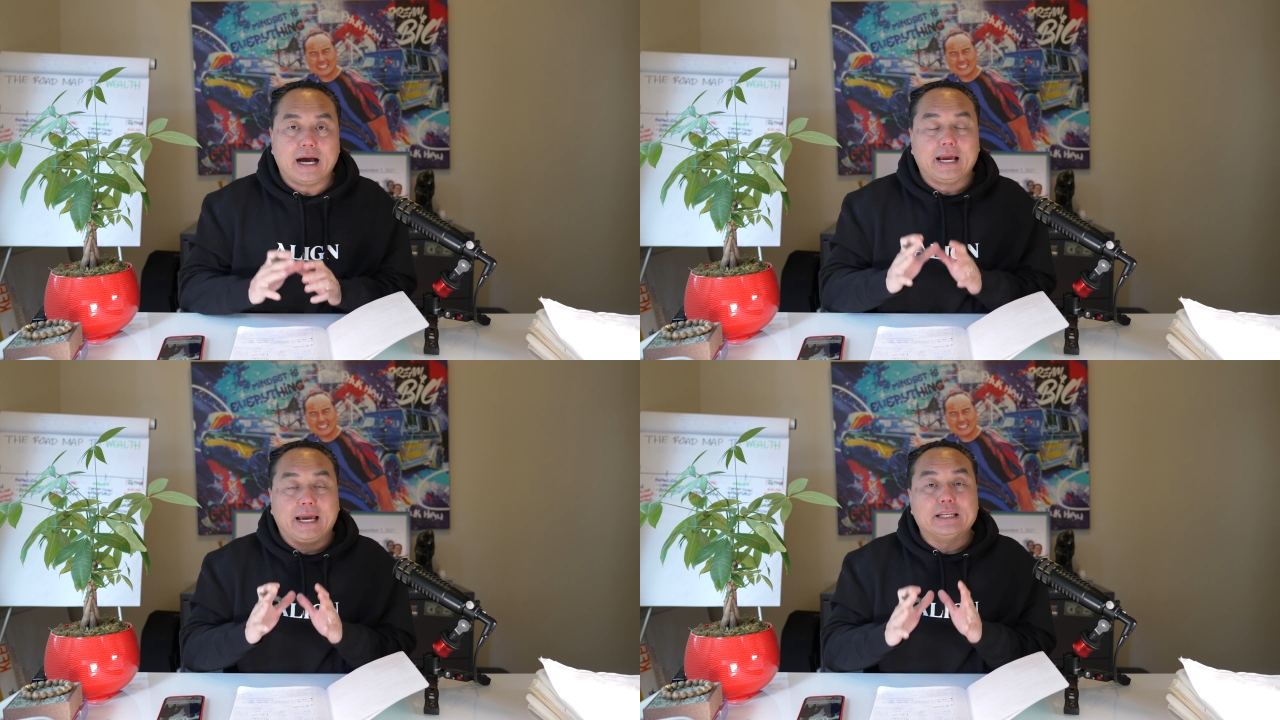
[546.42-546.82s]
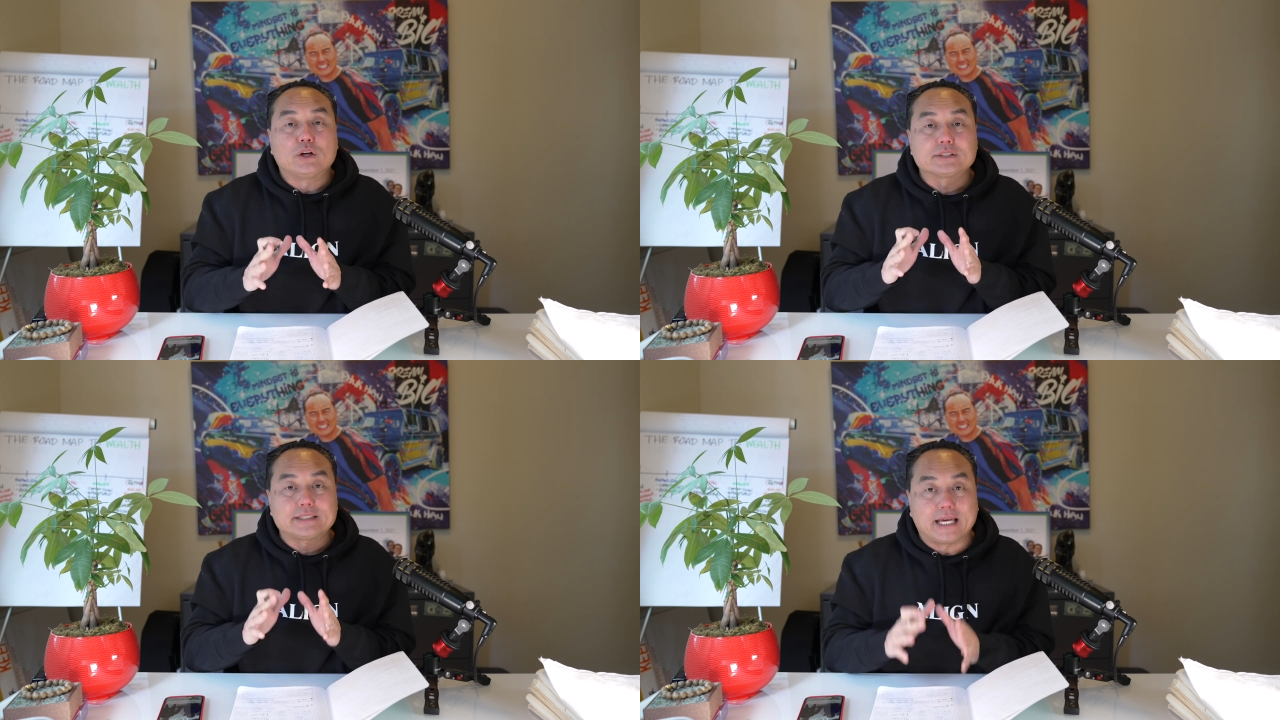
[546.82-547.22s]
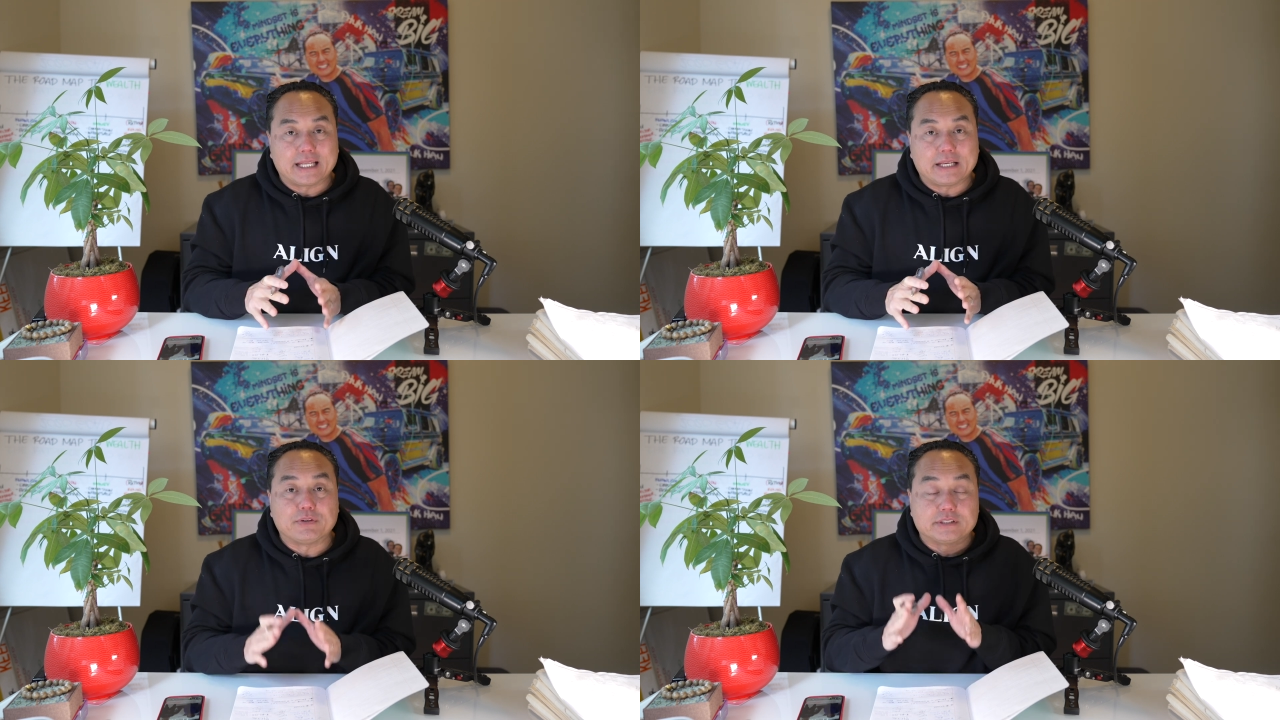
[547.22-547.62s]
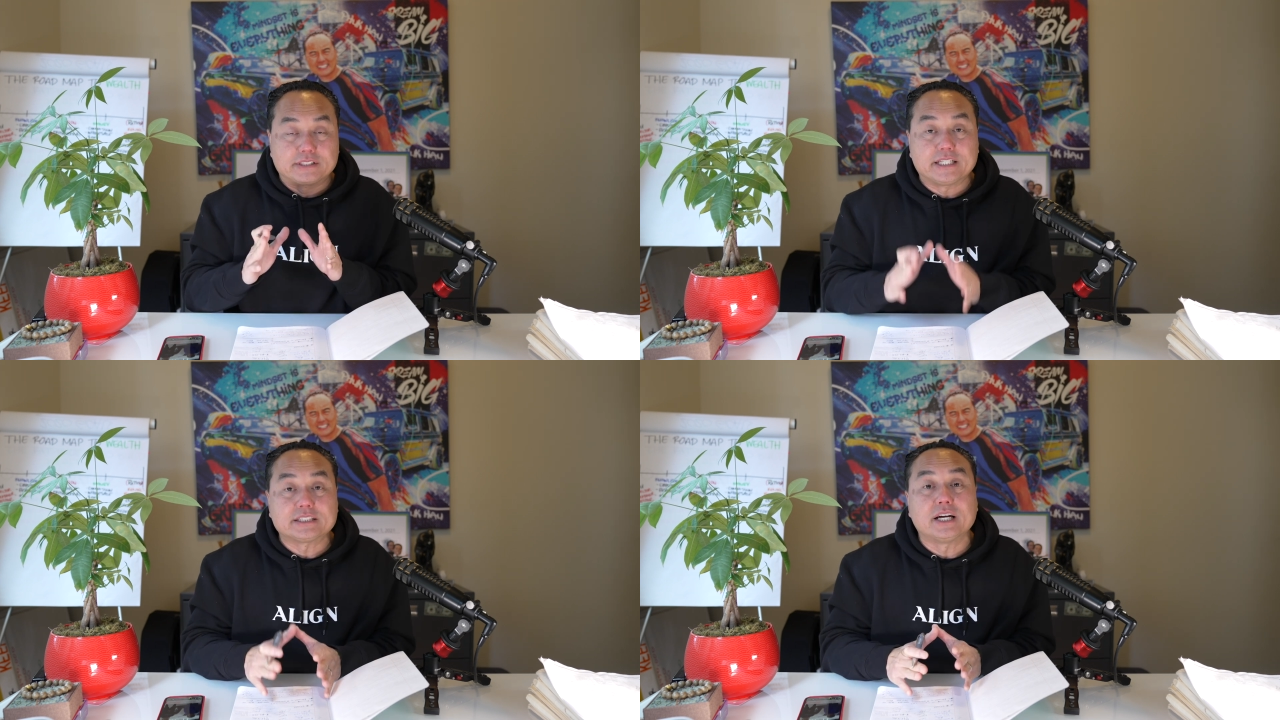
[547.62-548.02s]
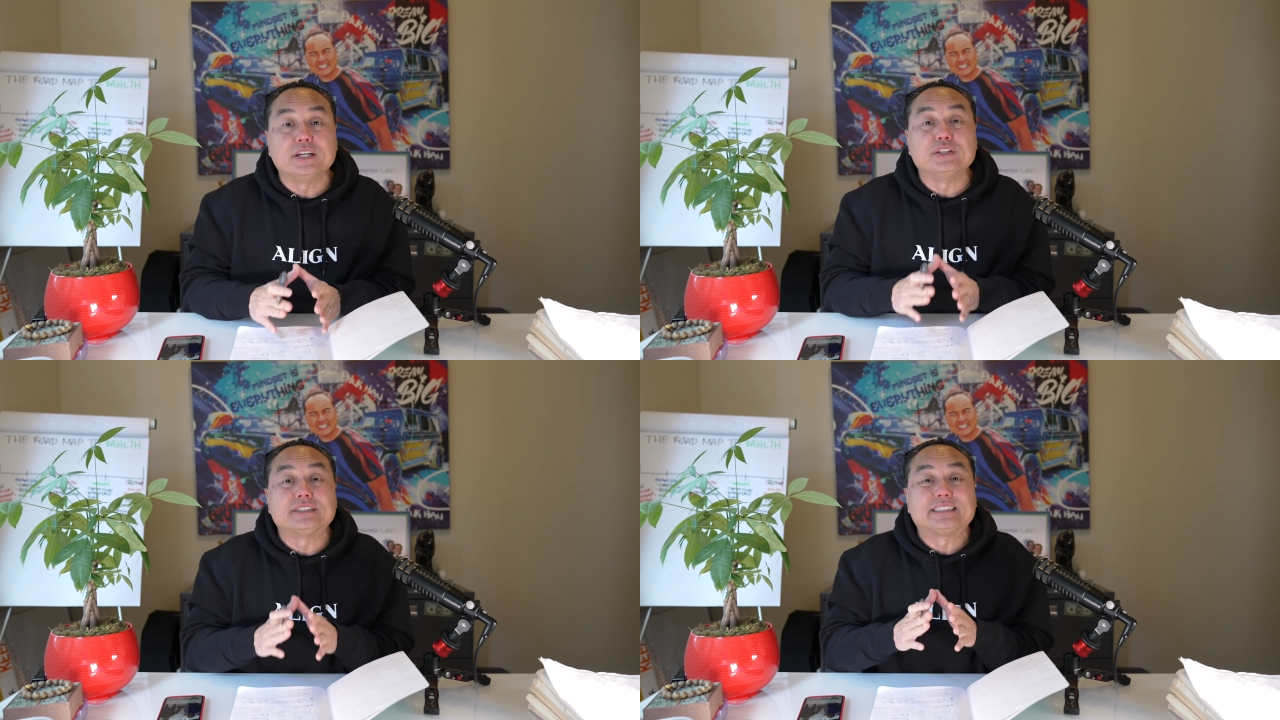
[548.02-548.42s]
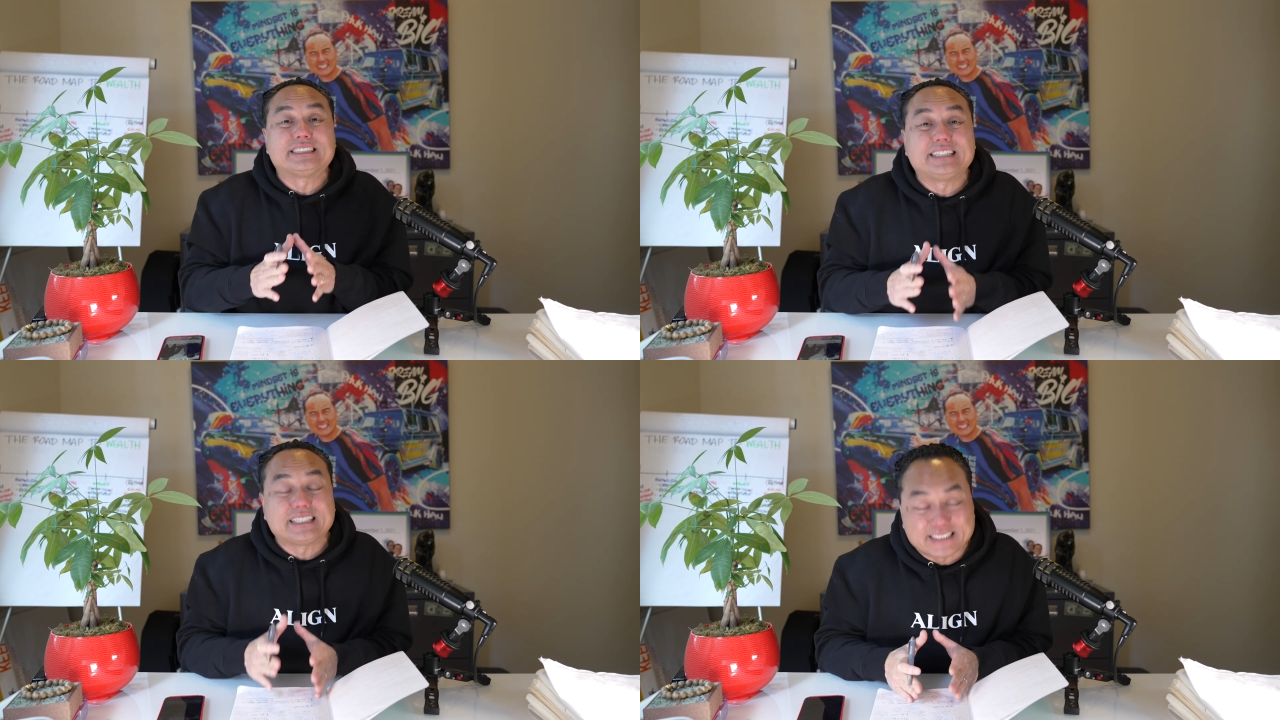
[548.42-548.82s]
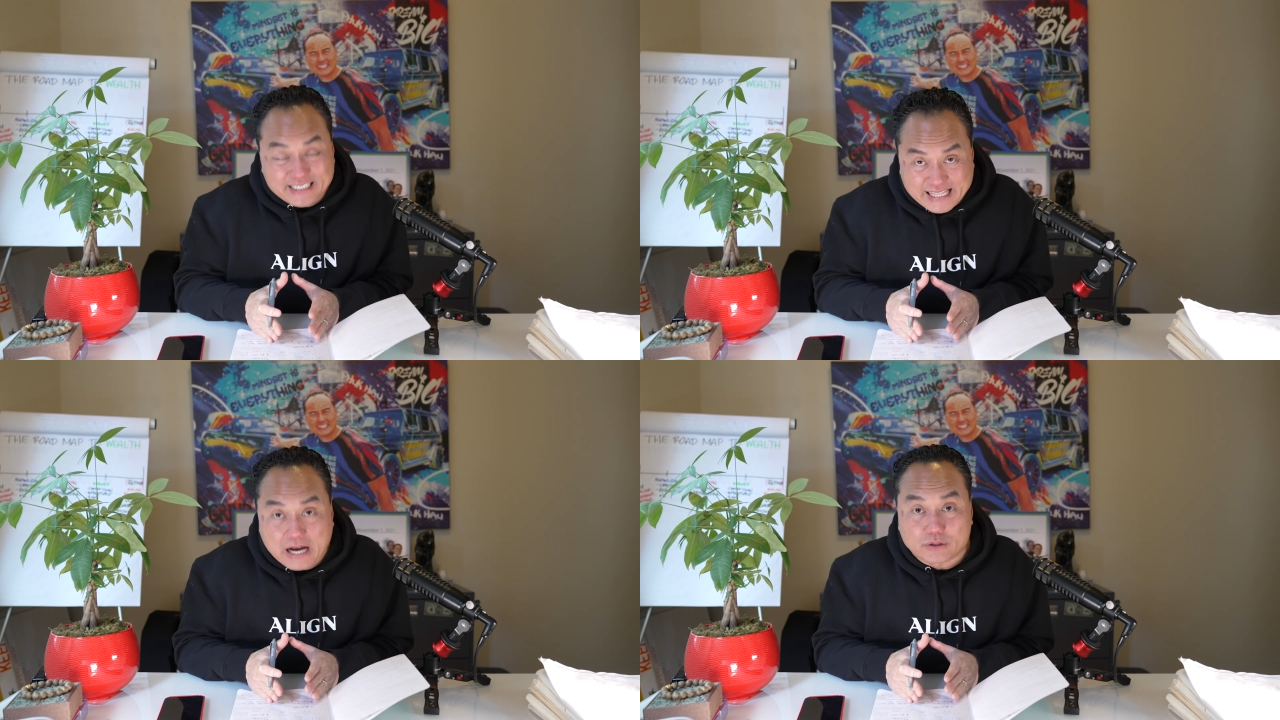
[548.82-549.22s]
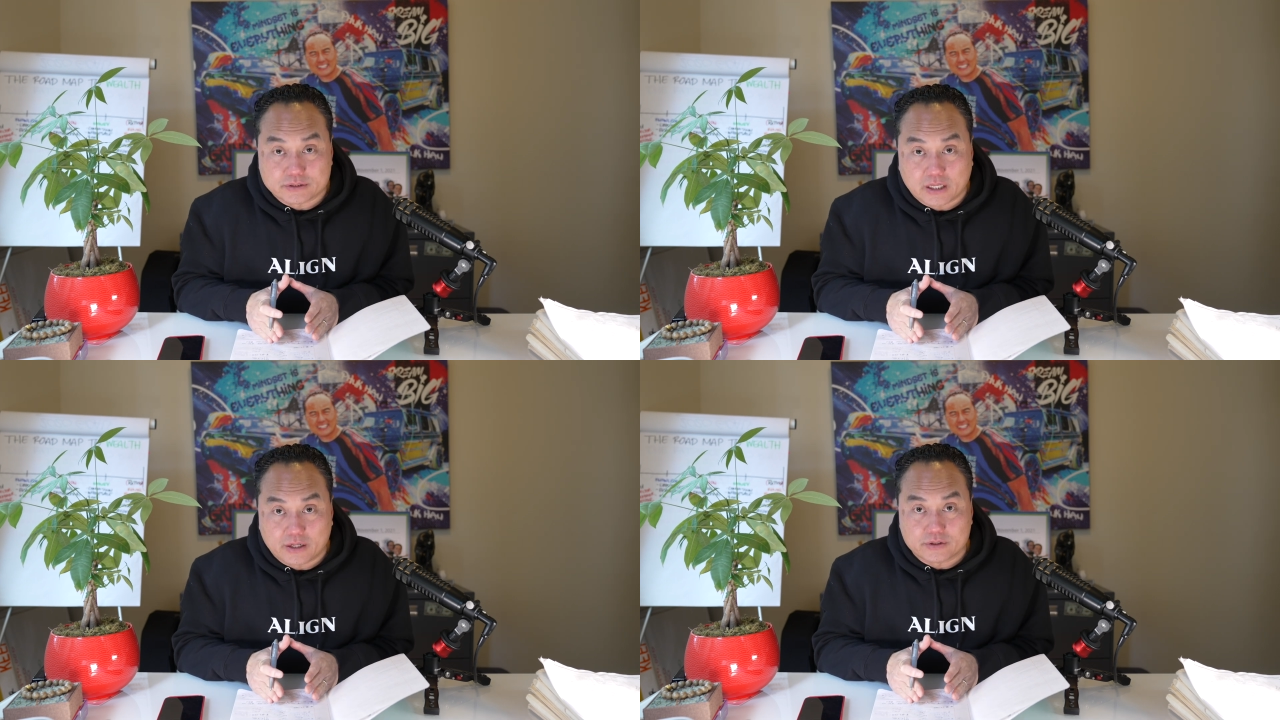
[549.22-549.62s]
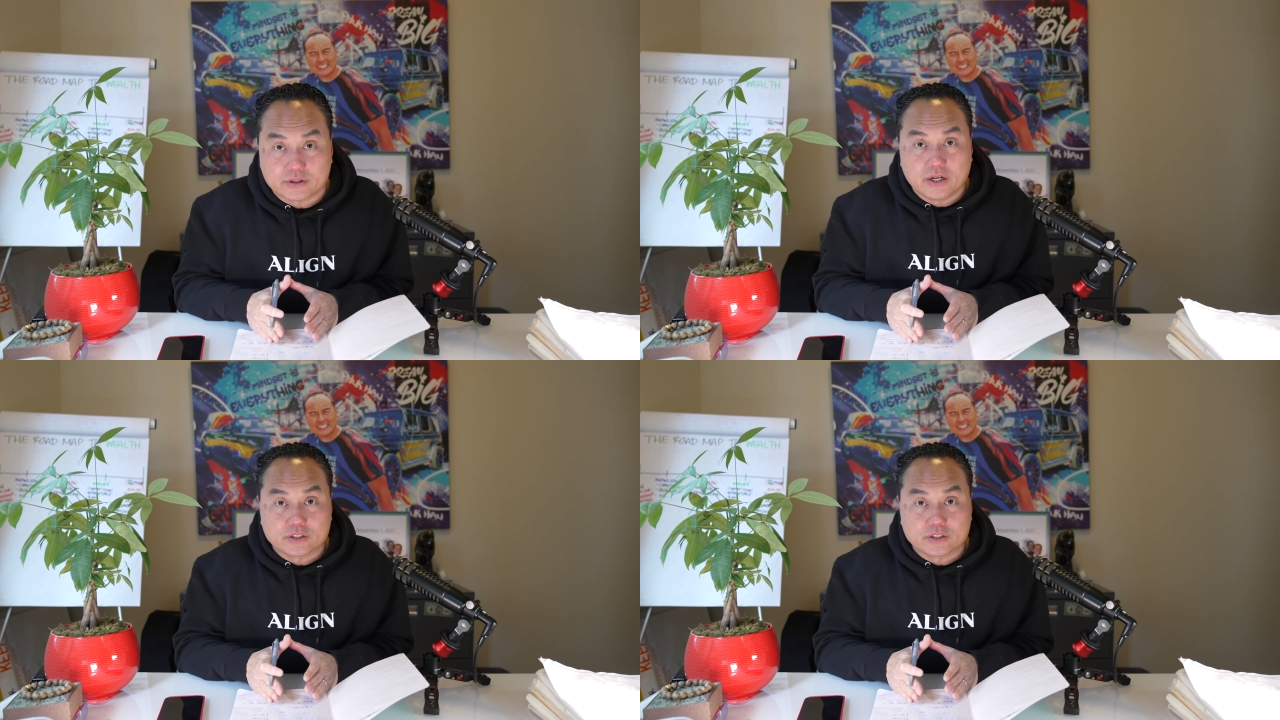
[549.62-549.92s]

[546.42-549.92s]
I end up selling it for $660,000.